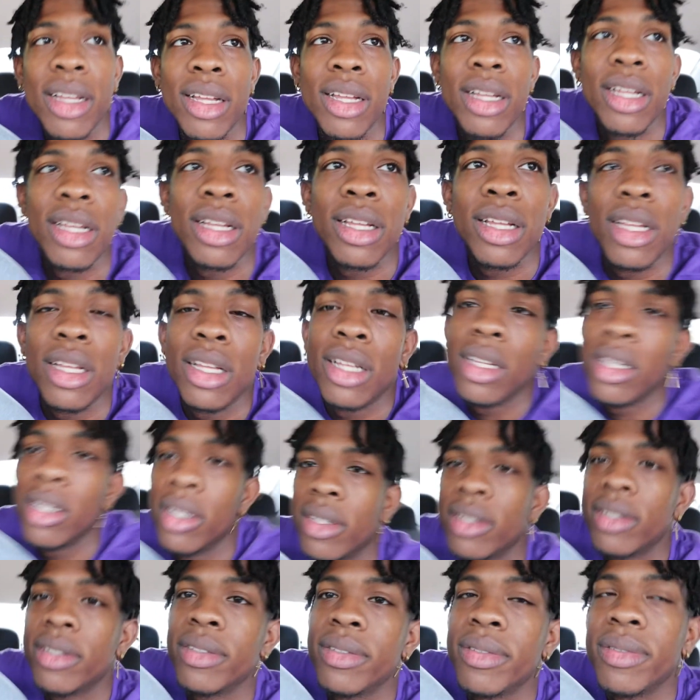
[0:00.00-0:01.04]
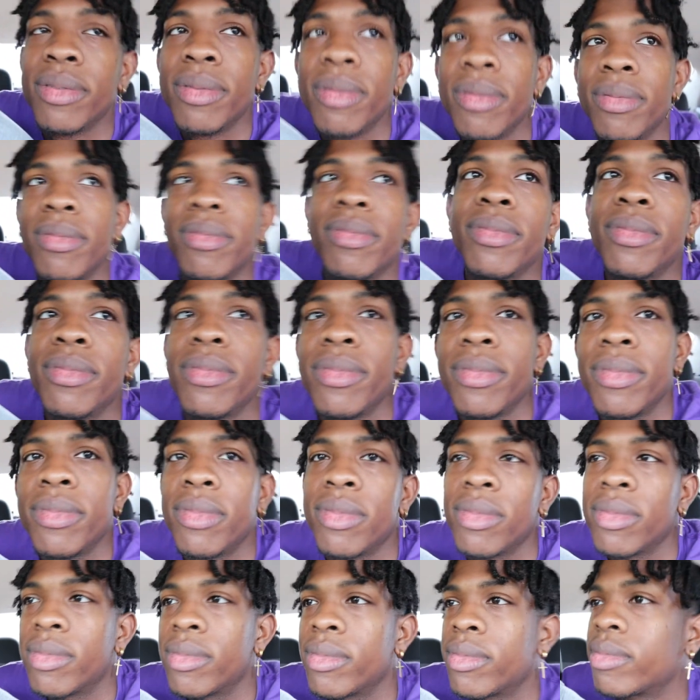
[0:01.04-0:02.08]
You blocking my view,
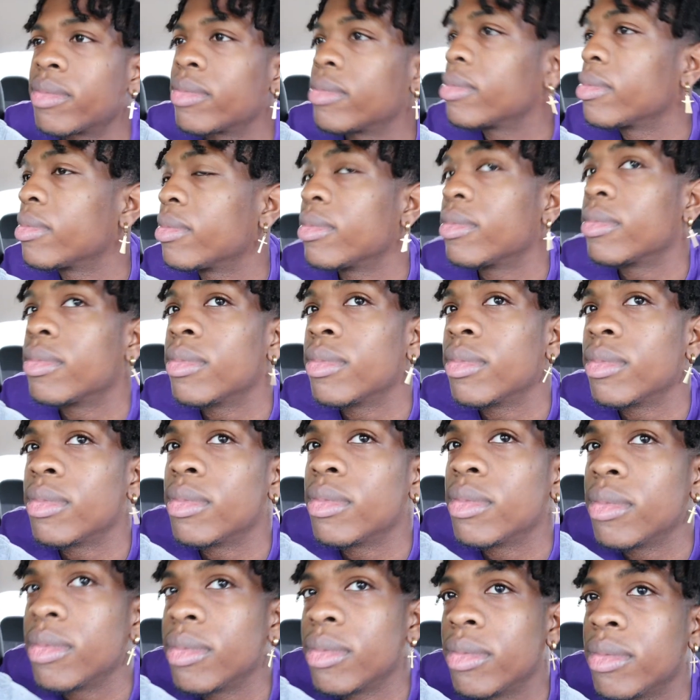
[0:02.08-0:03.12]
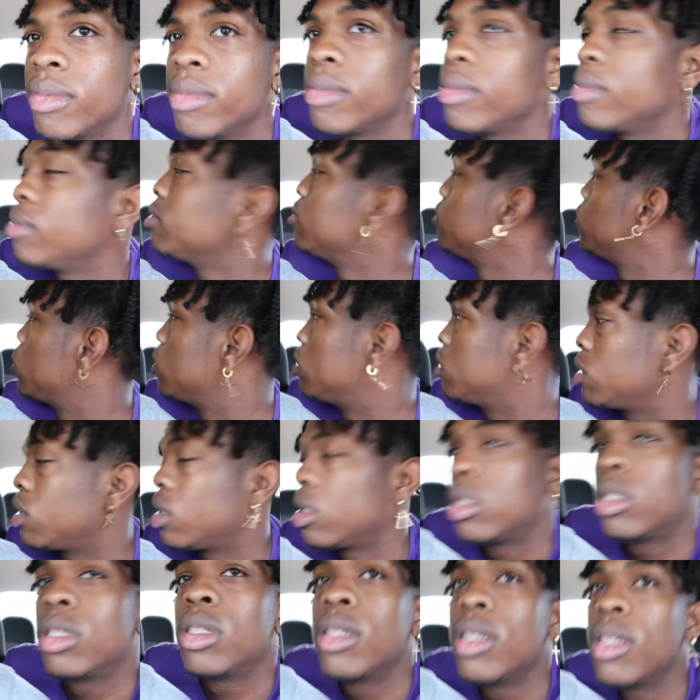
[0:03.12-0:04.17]
because they run these damn stop
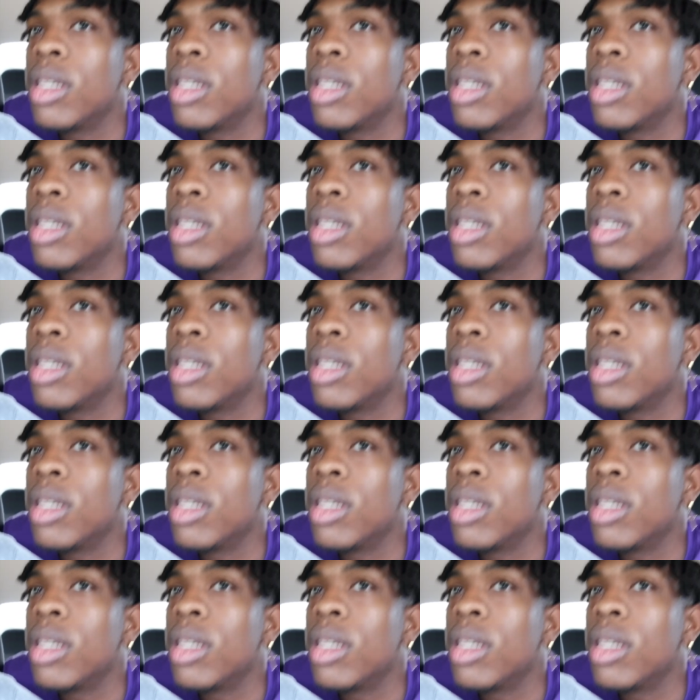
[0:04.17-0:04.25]
signs.